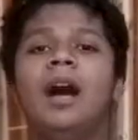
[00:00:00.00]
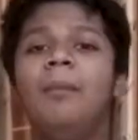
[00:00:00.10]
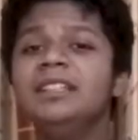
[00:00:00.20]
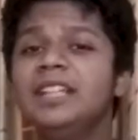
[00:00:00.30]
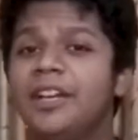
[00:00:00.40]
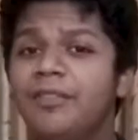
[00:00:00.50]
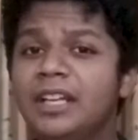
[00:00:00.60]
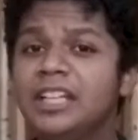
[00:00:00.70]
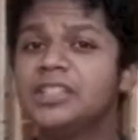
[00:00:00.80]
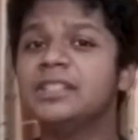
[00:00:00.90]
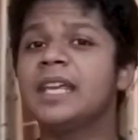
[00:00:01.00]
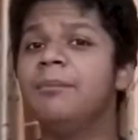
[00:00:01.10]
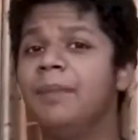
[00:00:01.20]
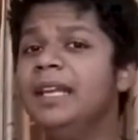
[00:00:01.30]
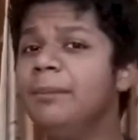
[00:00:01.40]
Among the revelations
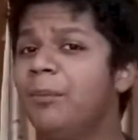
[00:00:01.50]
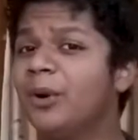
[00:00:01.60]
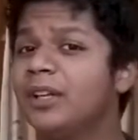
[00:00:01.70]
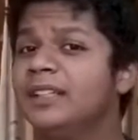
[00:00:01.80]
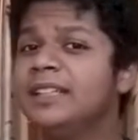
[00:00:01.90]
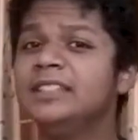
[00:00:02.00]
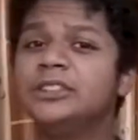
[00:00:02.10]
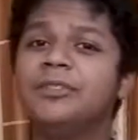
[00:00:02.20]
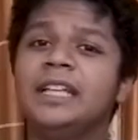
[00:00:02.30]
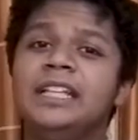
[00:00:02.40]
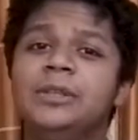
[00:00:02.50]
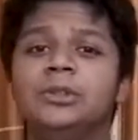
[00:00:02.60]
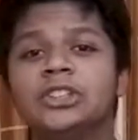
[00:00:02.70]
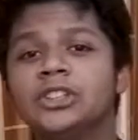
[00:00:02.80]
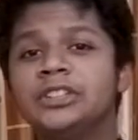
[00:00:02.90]
came many important things of daily
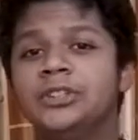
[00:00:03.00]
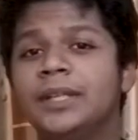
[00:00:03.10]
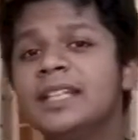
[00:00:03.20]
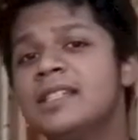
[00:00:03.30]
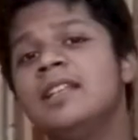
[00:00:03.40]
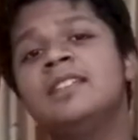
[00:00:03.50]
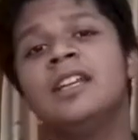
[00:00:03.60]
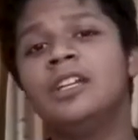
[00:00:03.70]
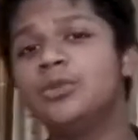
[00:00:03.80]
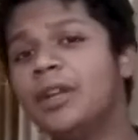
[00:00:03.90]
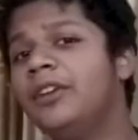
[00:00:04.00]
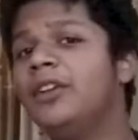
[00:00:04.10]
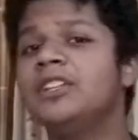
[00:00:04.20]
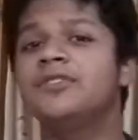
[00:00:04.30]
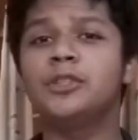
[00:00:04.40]
use, such as utensils,
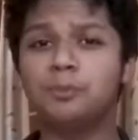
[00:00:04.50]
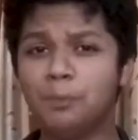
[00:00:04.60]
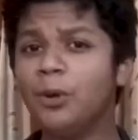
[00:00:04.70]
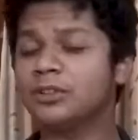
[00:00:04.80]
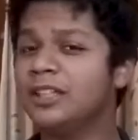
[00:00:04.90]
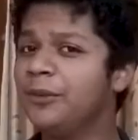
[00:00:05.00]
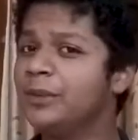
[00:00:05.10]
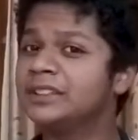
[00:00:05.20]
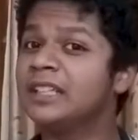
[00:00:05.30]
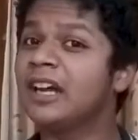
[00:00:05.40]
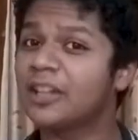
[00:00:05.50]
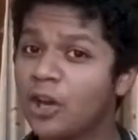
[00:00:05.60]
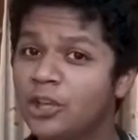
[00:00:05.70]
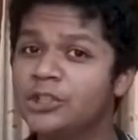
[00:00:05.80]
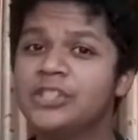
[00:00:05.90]
jewelries, which both linguists and
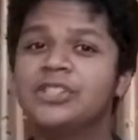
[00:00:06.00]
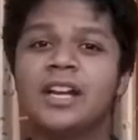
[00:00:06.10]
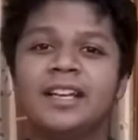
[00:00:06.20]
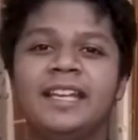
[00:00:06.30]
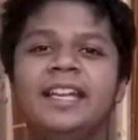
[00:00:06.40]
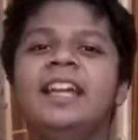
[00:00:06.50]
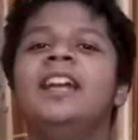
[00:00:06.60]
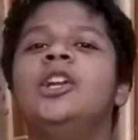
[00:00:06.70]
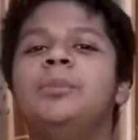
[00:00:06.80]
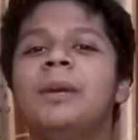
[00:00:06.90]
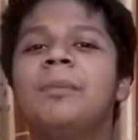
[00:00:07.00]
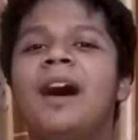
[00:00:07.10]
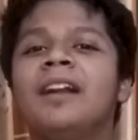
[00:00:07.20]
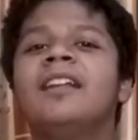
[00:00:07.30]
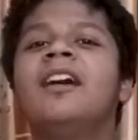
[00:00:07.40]
archaeologists agree to be a
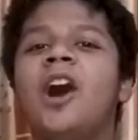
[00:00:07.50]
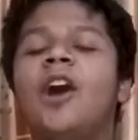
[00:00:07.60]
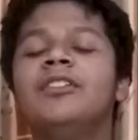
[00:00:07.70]
part of